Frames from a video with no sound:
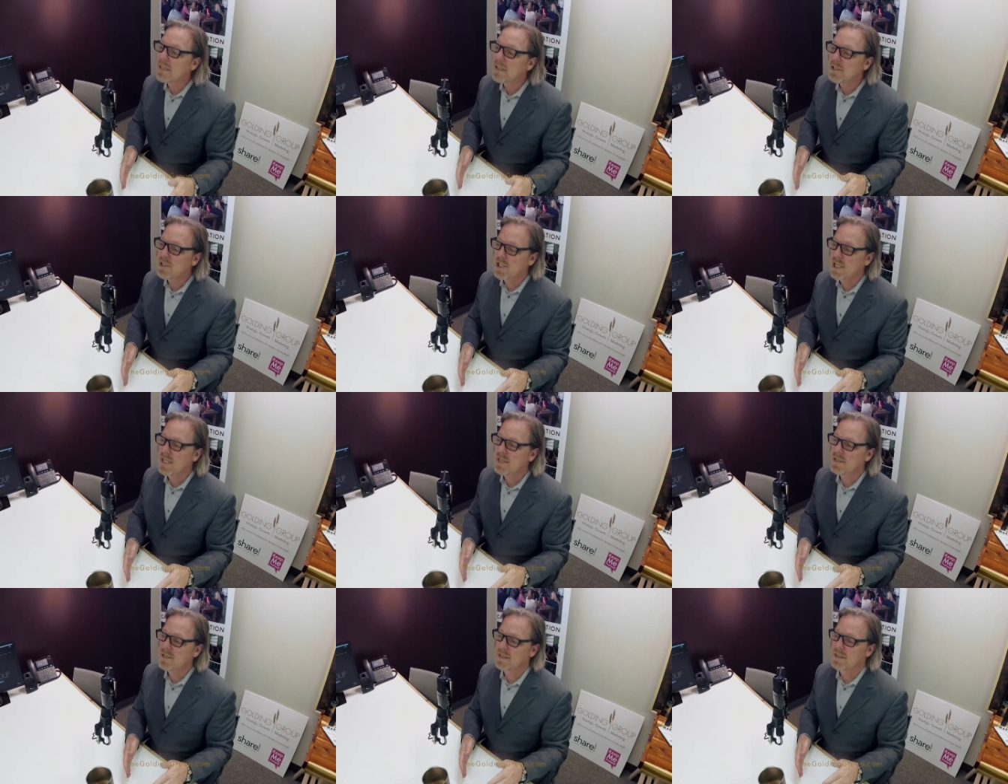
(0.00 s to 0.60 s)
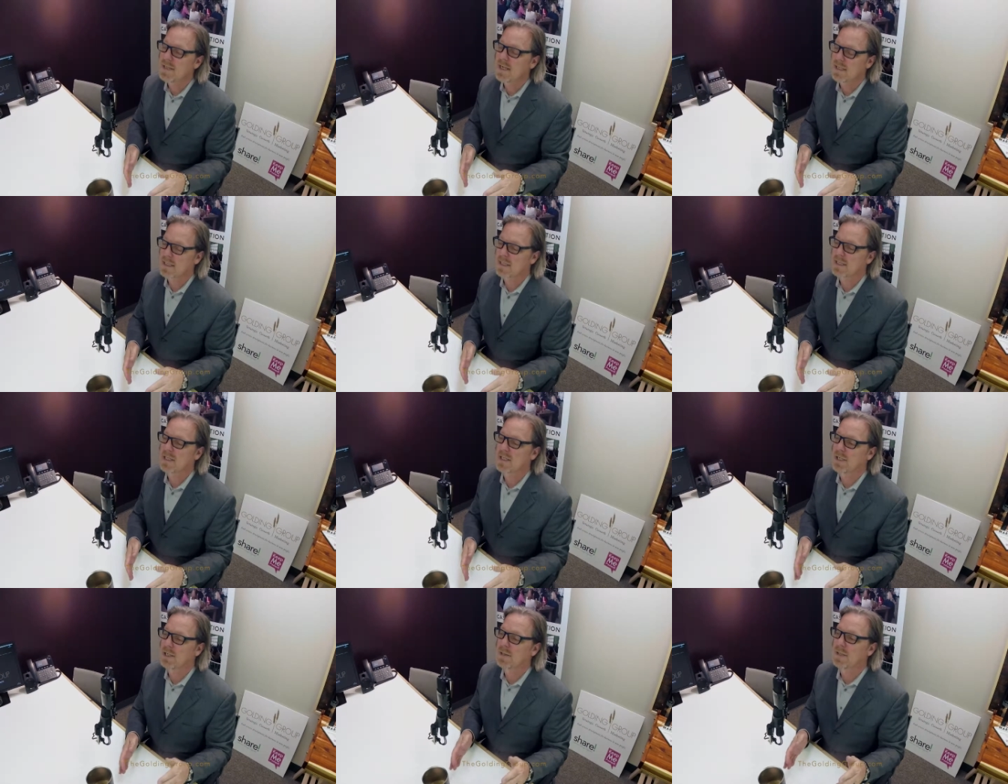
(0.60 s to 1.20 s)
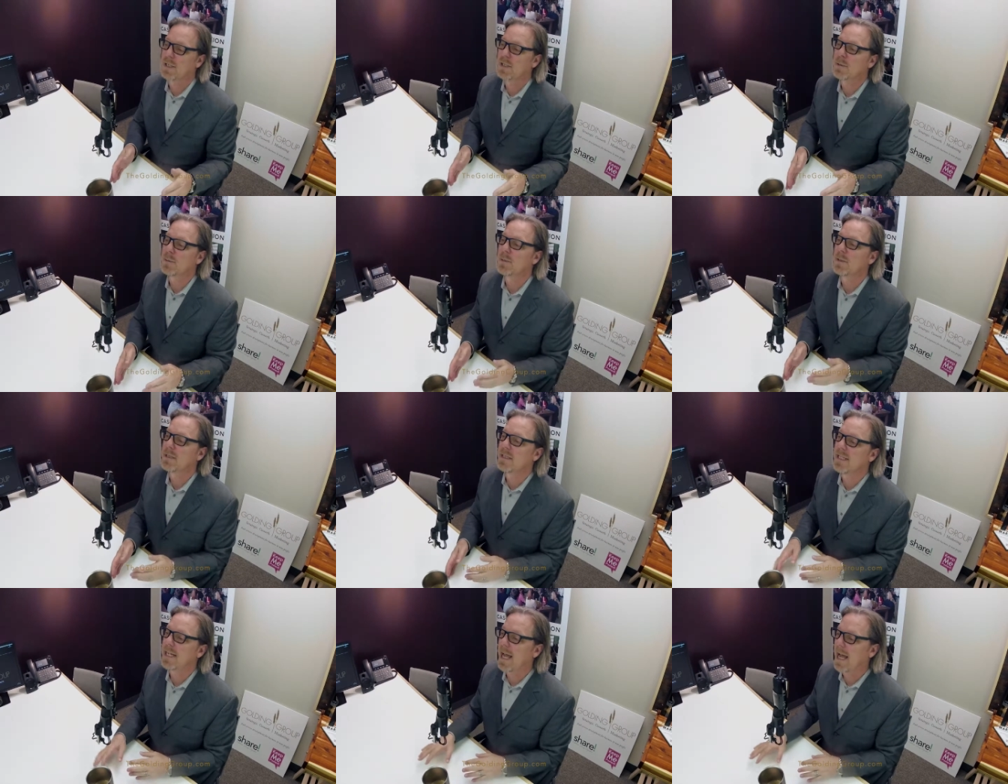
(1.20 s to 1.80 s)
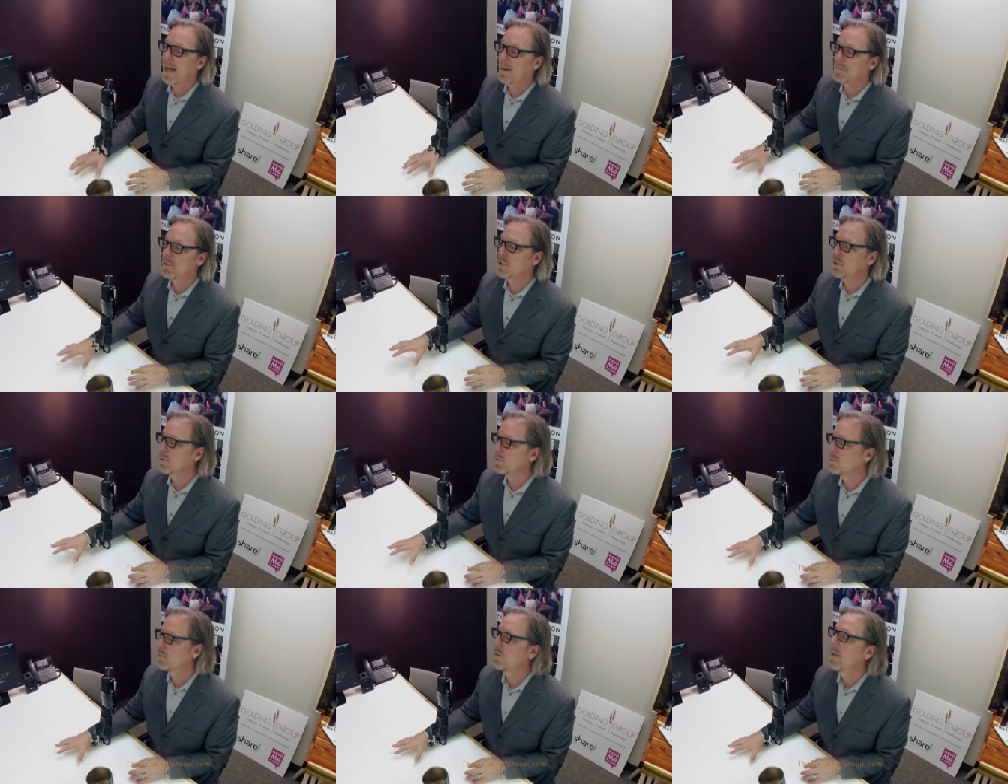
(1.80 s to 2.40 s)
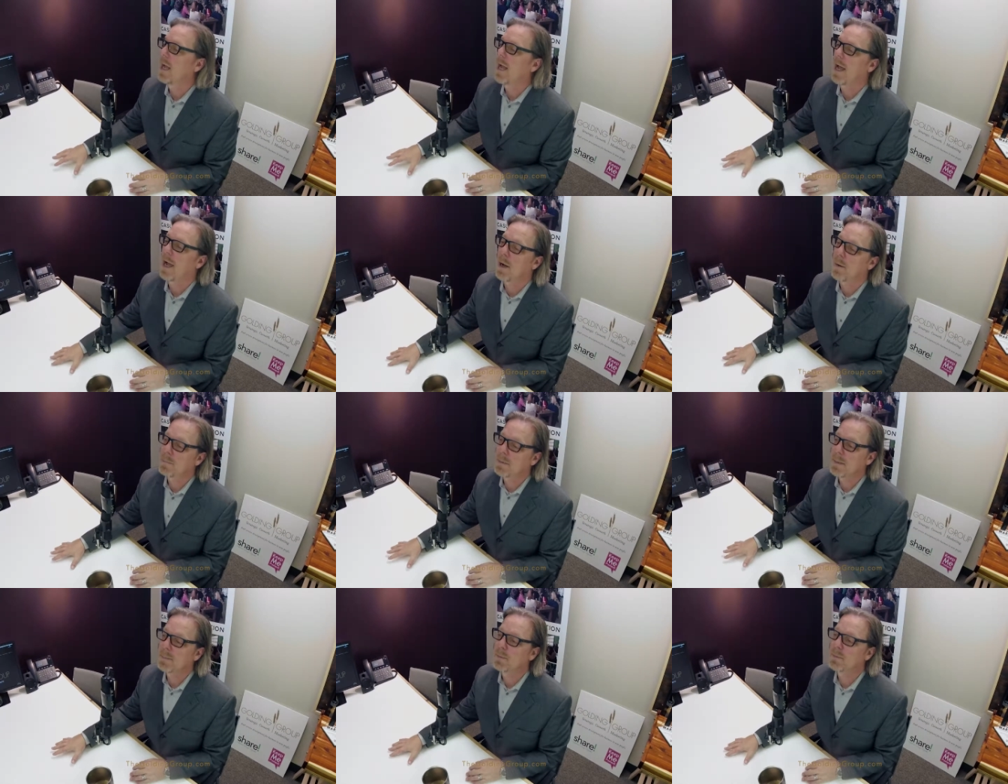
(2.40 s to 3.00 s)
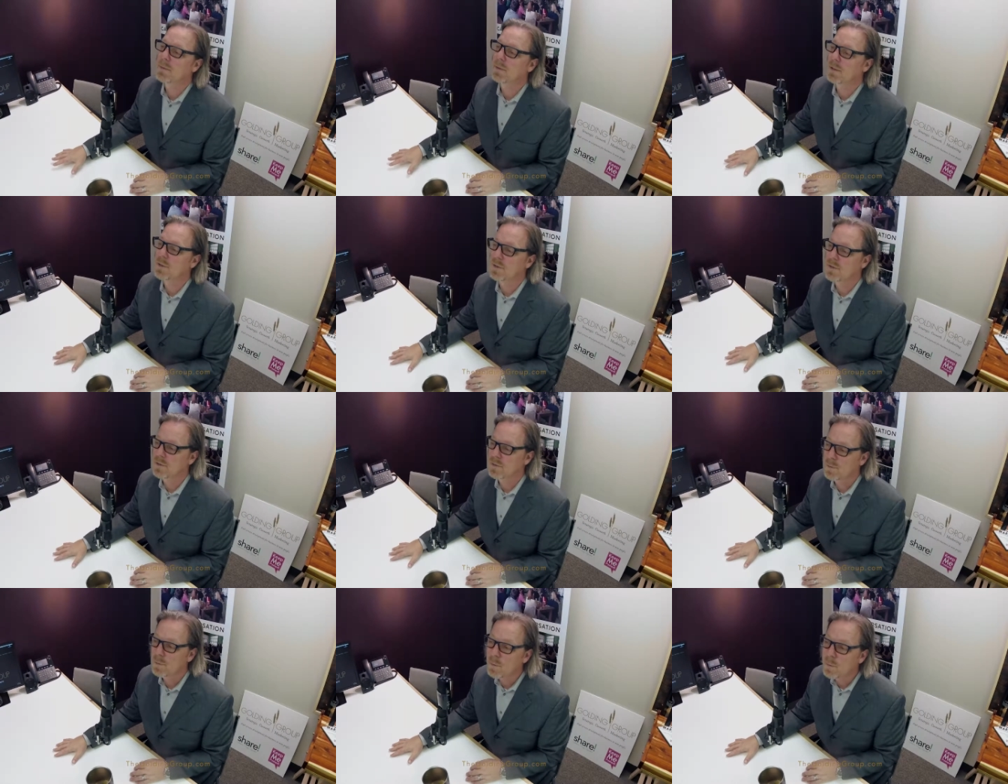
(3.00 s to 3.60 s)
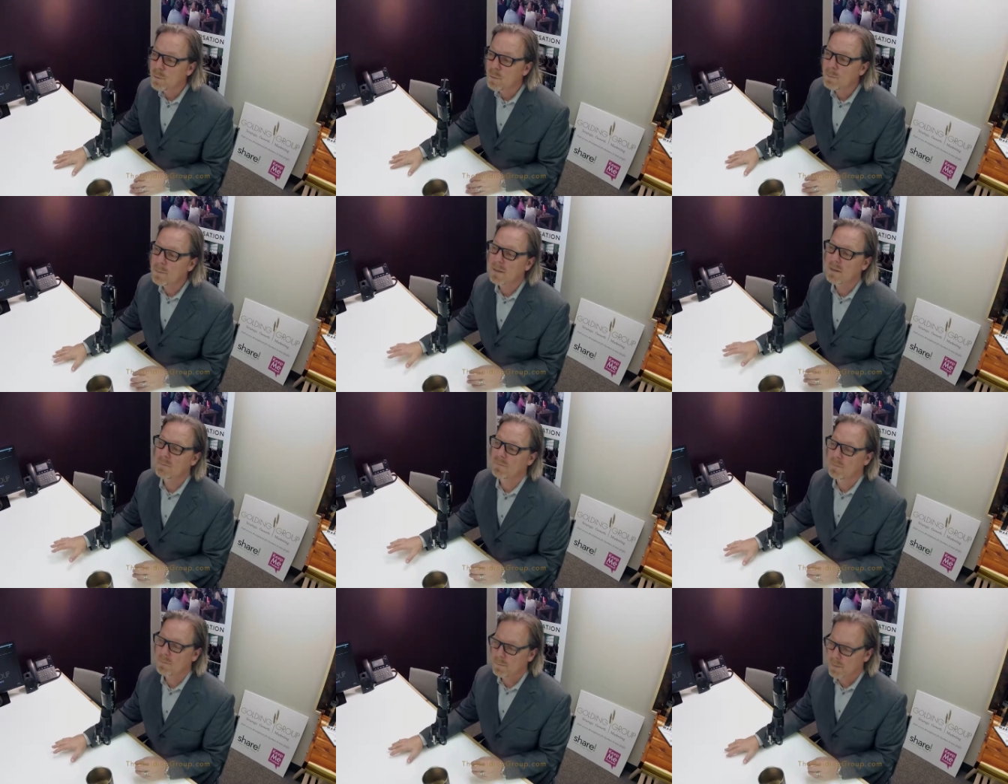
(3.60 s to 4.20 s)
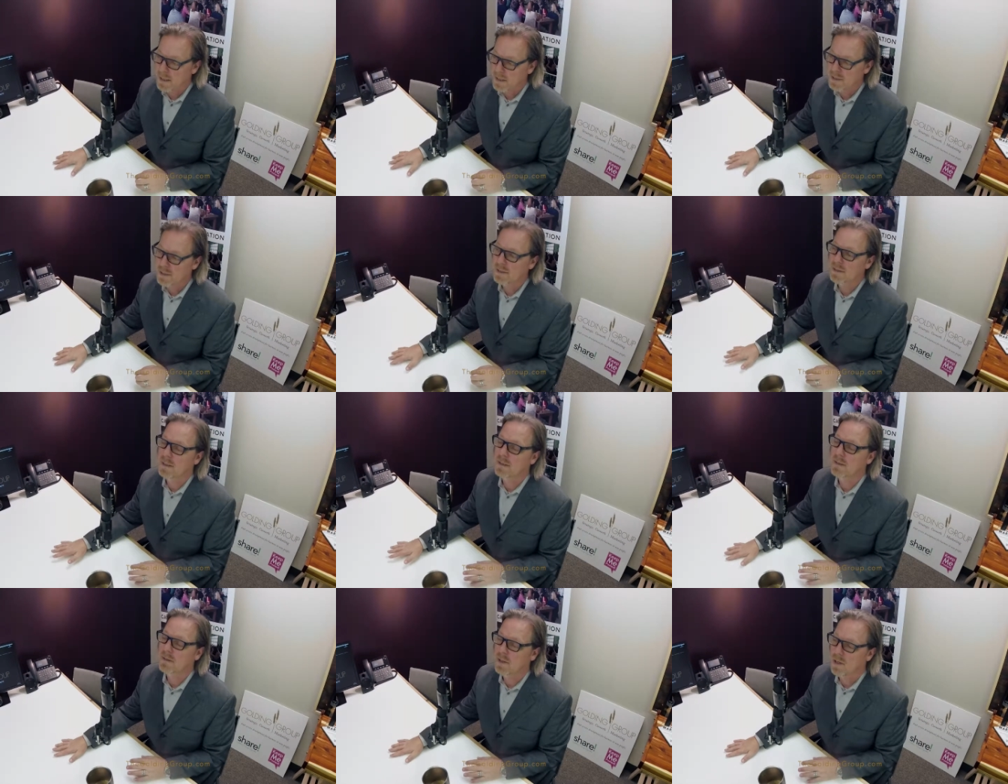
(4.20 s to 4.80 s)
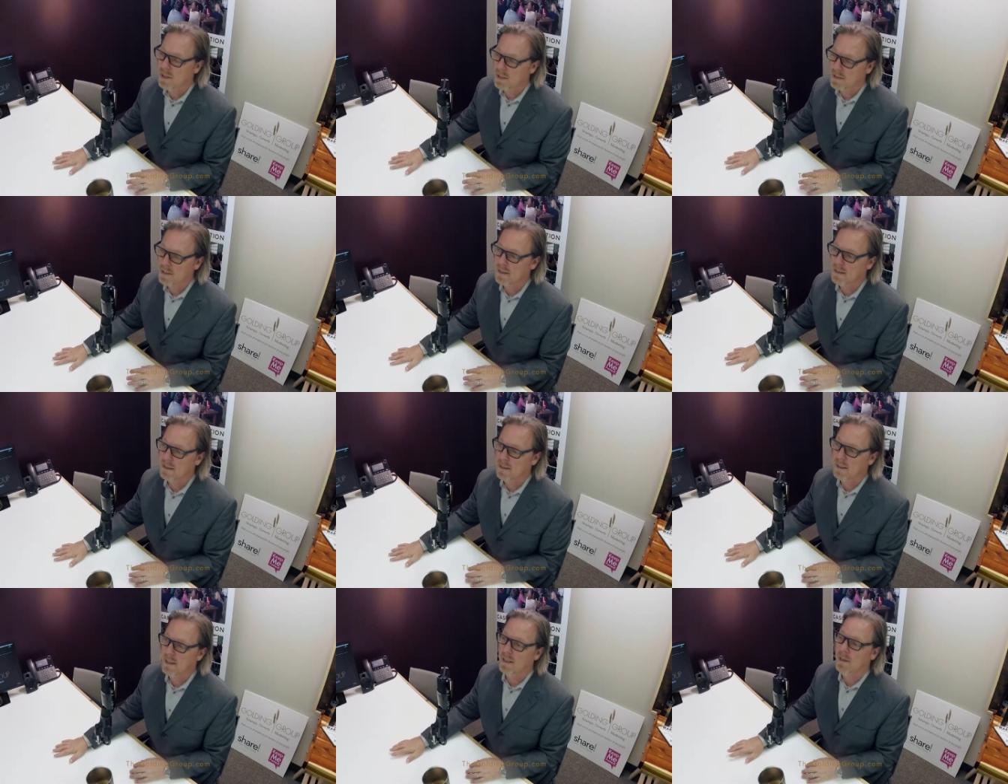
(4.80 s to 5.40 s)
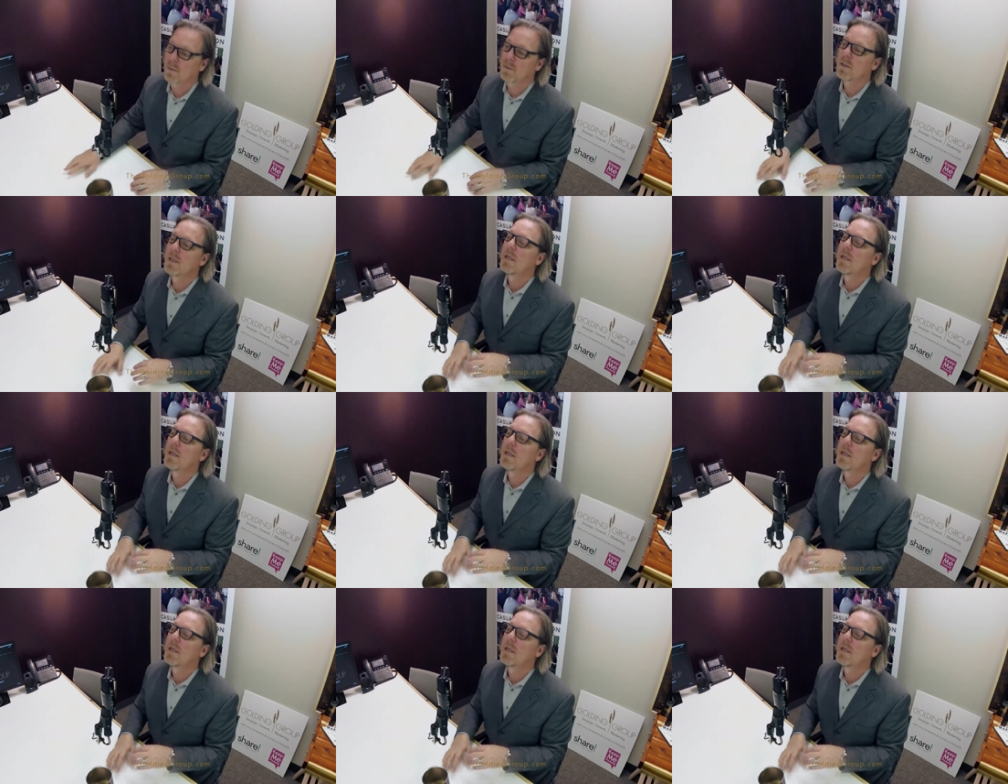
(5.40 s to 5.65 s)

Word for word: the changes necessary to adapt to how people consume information and content now